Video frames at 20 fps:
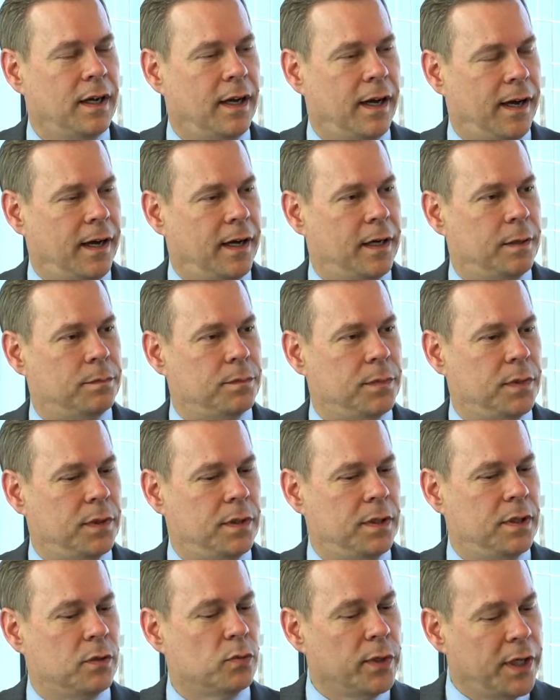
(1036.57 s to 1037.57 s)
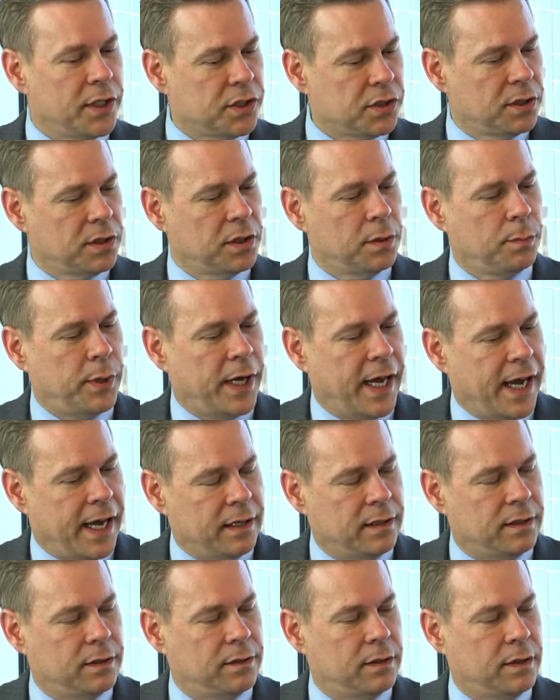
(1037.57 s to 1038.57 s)
The original
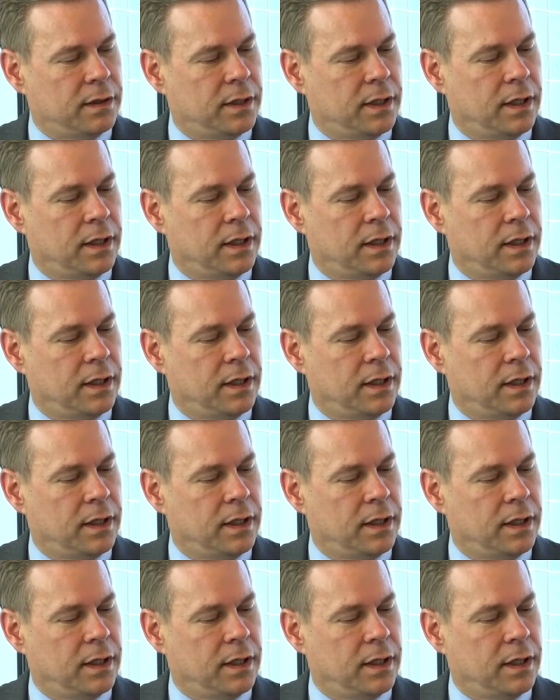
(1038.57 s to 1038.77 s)
patent